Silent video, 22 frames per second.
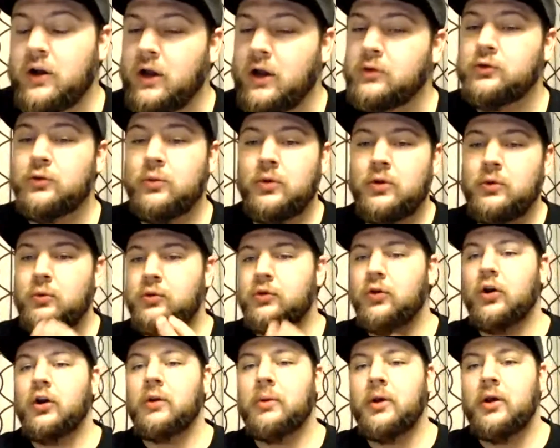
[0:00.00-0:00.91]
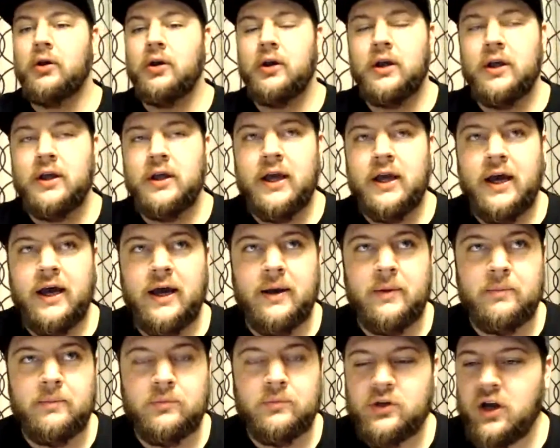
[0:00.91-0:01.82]
so we'll talk about
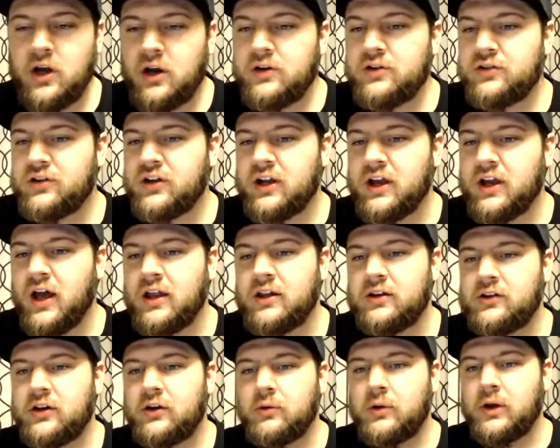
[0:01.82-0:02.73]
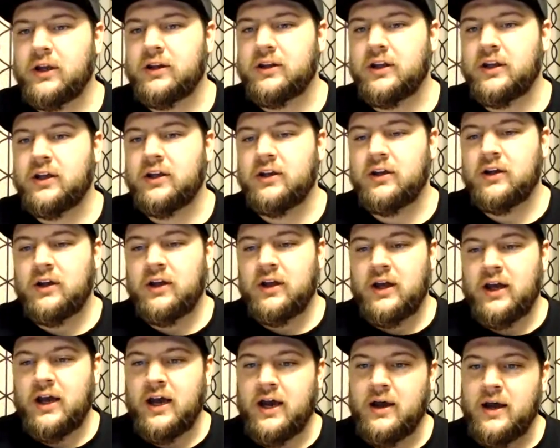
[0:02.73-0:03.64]
Guardians of the Galaxy quickly.
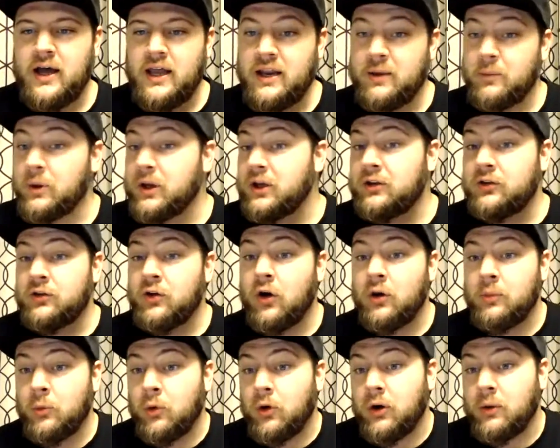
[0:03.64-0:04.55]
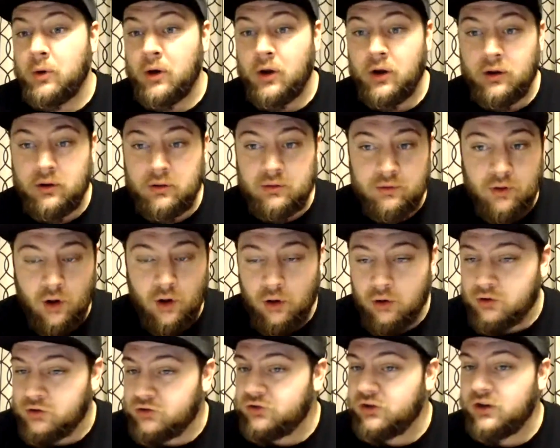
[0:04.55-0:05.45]
And then we can talk more about
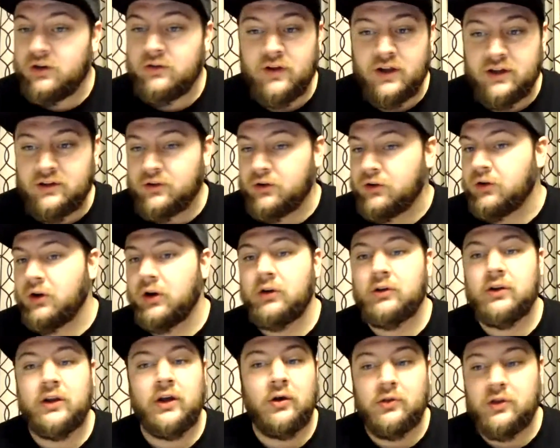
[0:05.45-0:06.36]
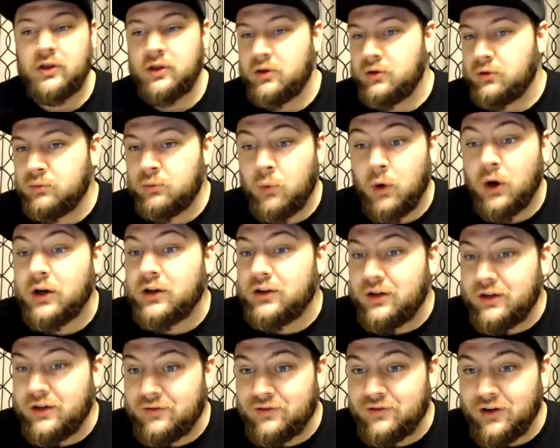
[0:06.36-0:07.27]
Holliston, Victor Crowley, all the other work that
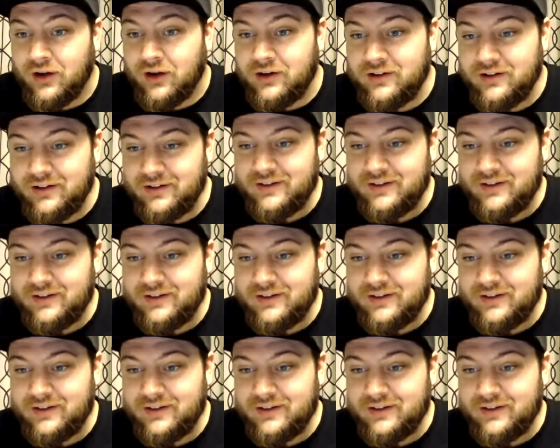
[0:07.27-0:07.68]
you've done.